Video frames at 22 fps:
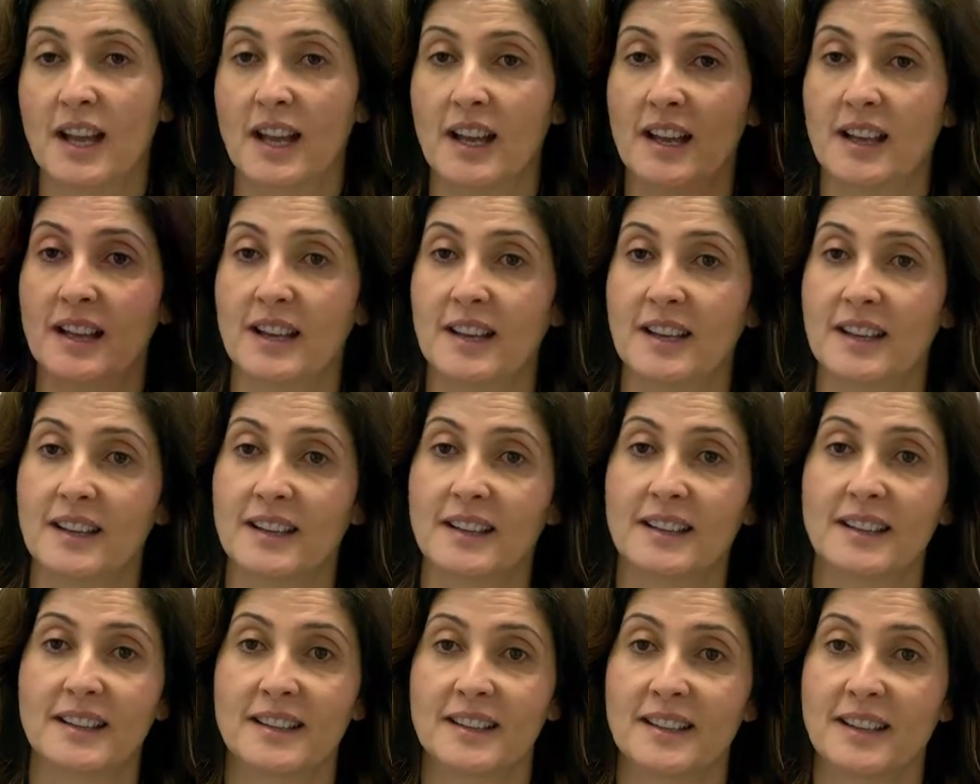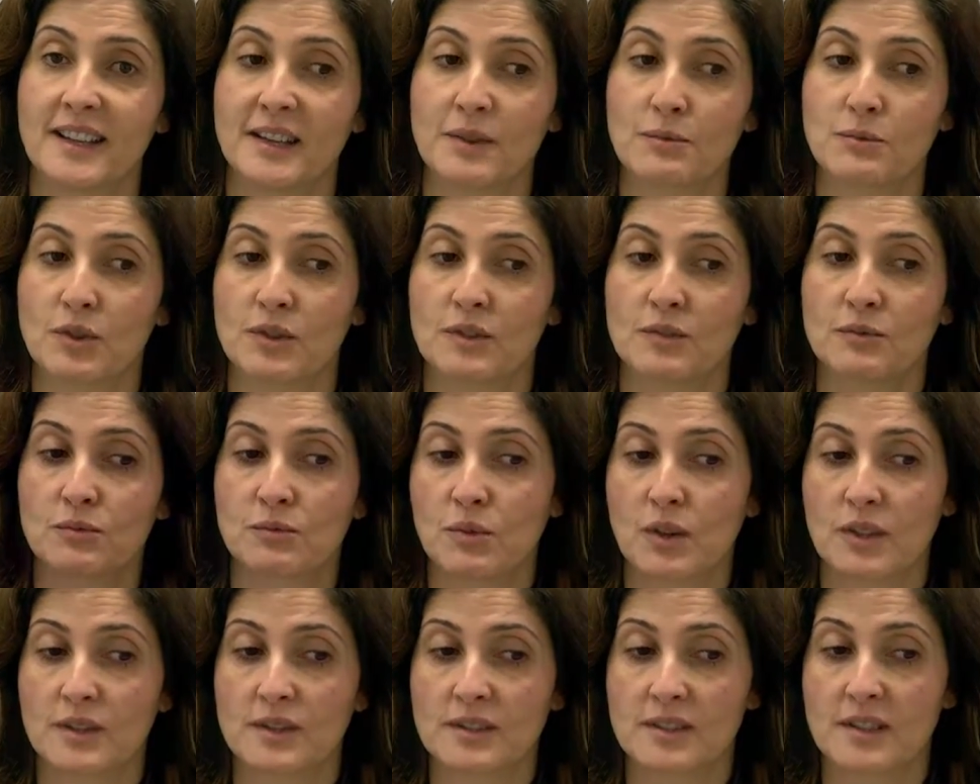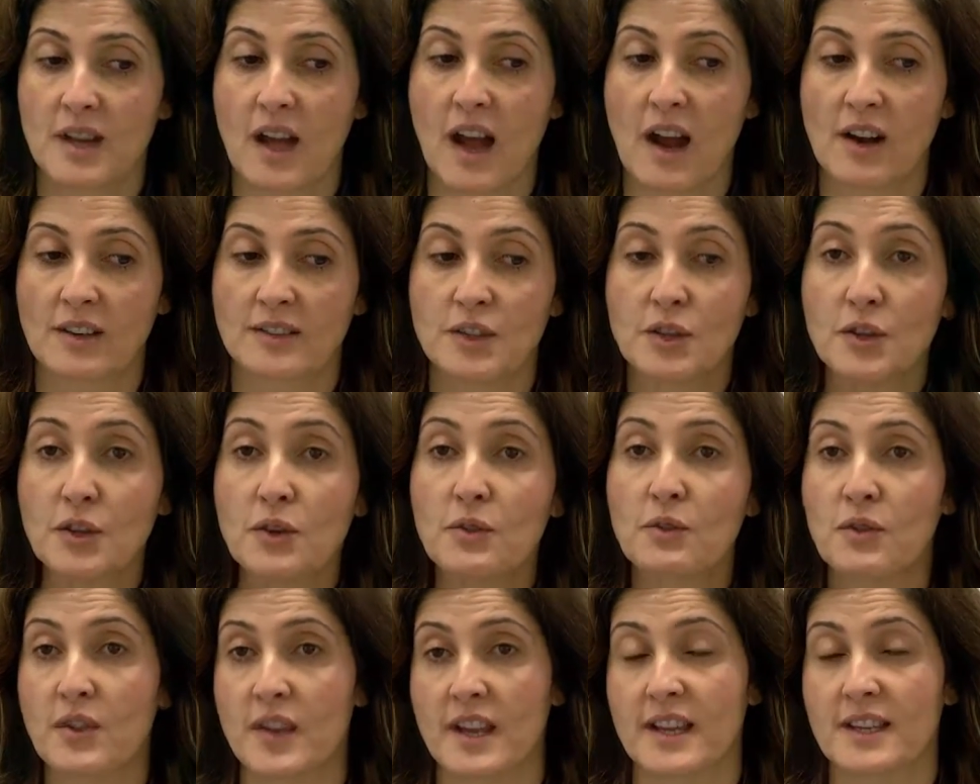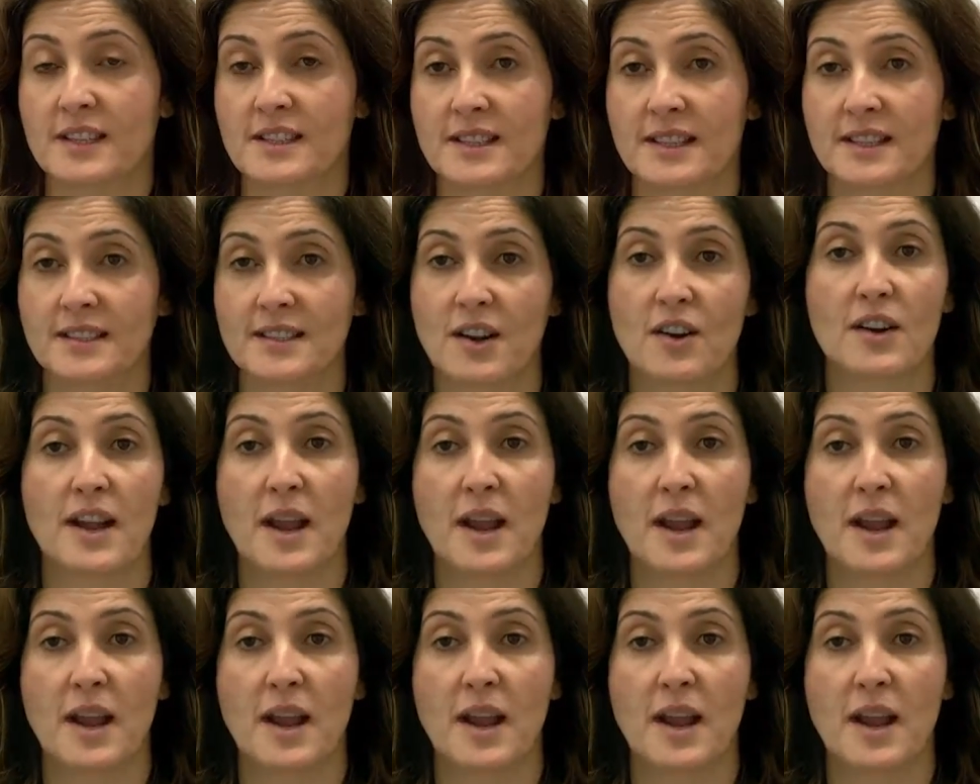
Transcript: what are the new things that are